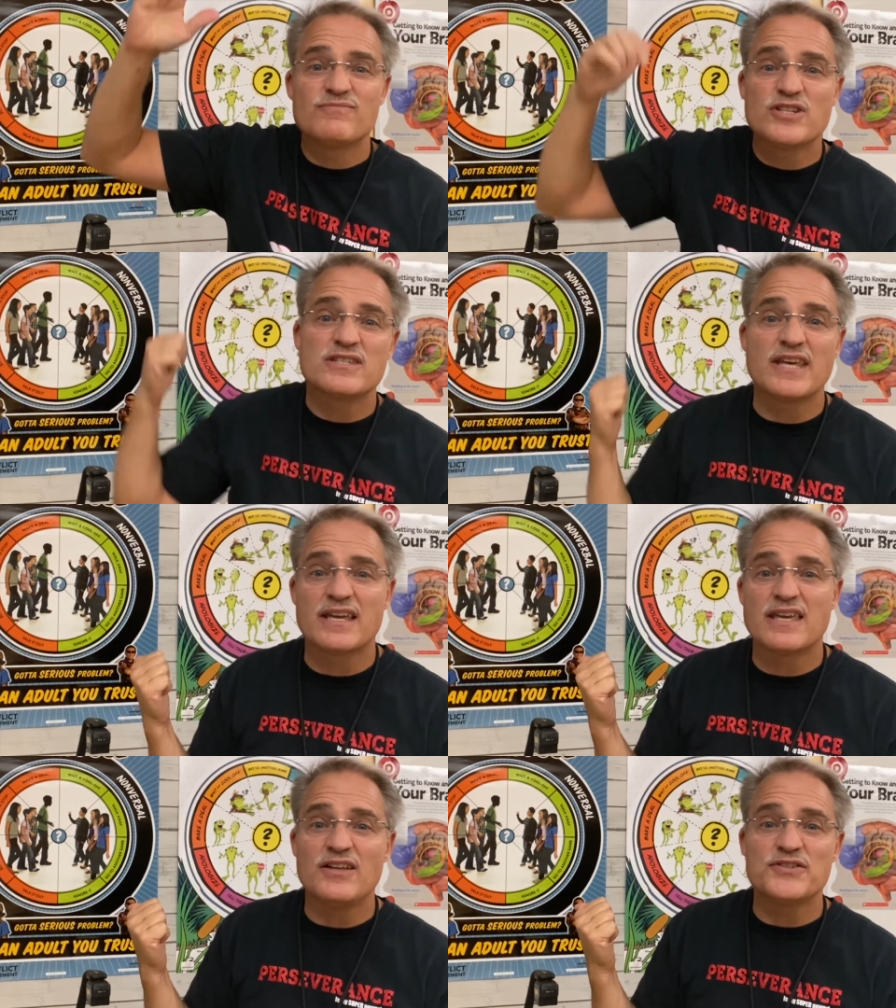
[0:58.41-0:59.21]
Just
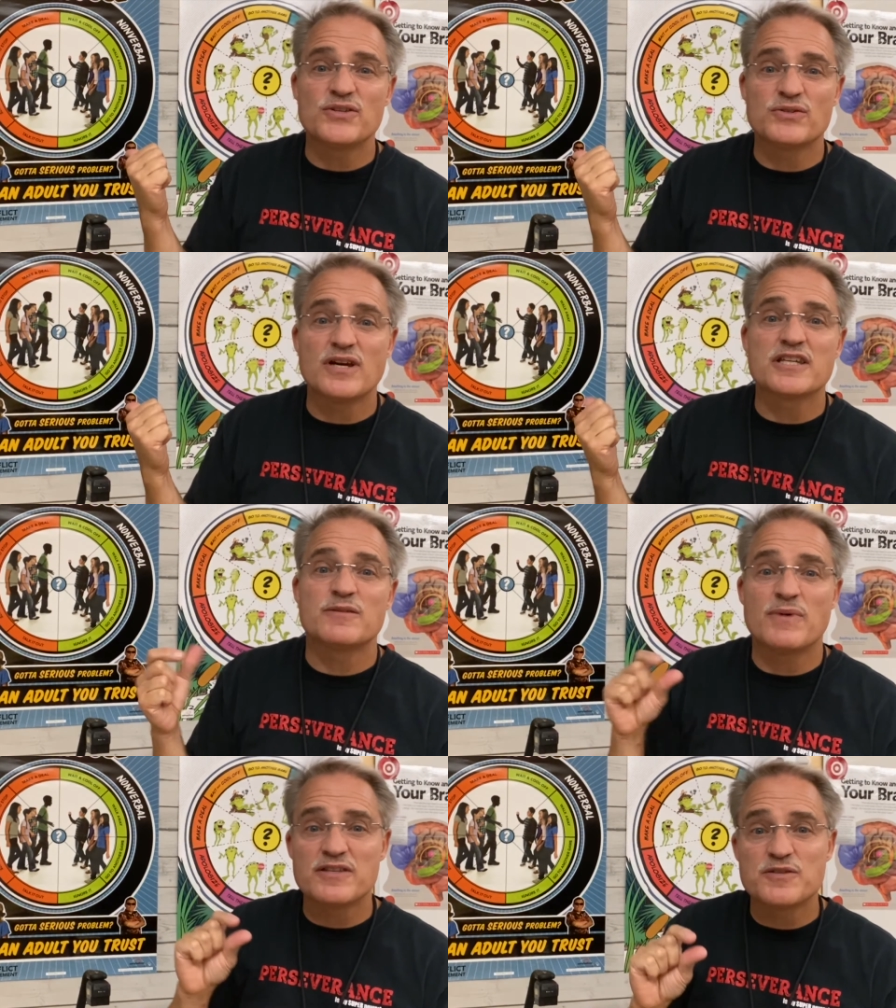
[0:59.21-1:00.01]
like Kelso talks
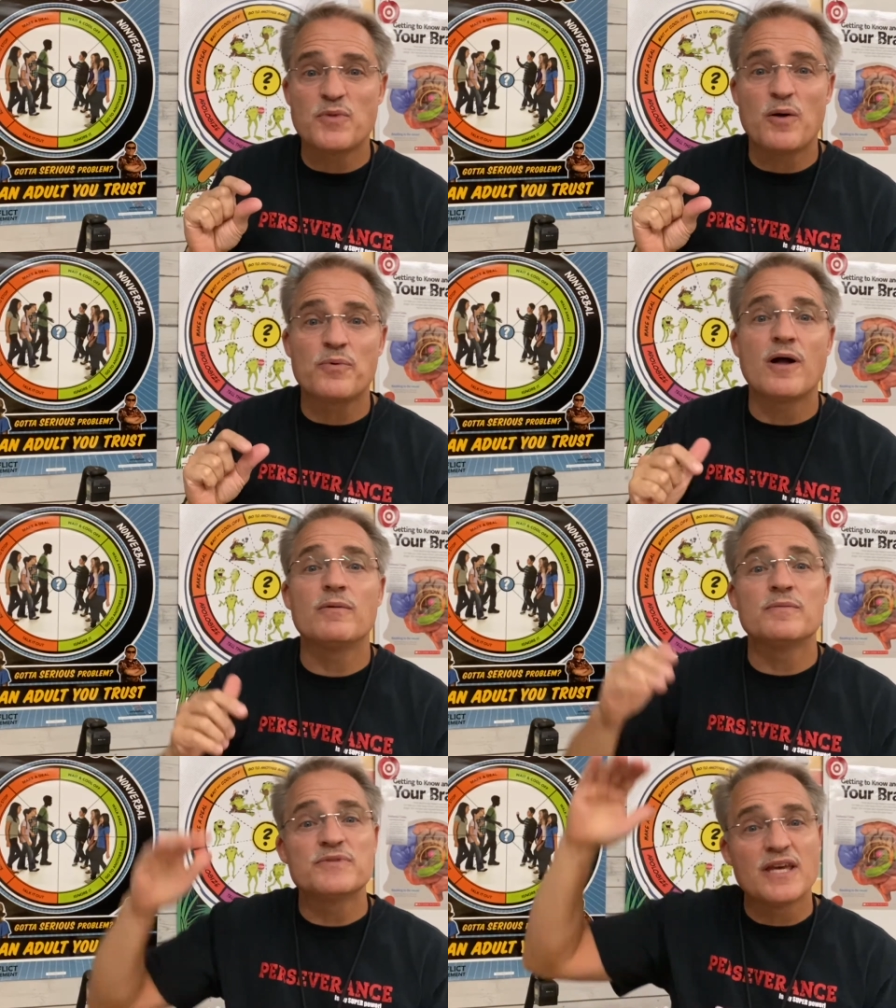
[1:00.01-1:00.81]
about small problems